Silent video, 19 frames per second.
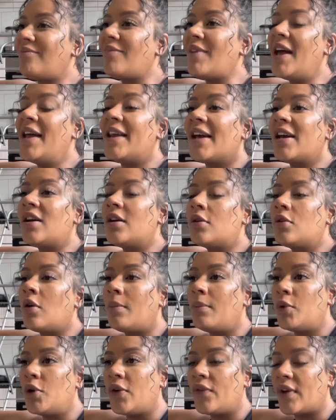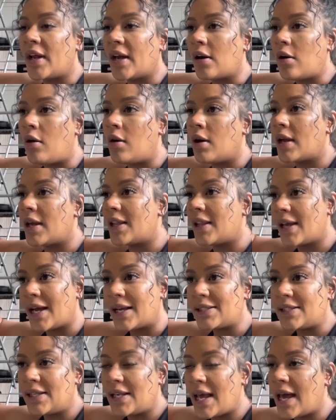And I could not move and I can't get the
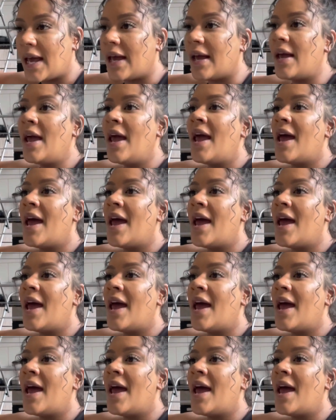gas and air.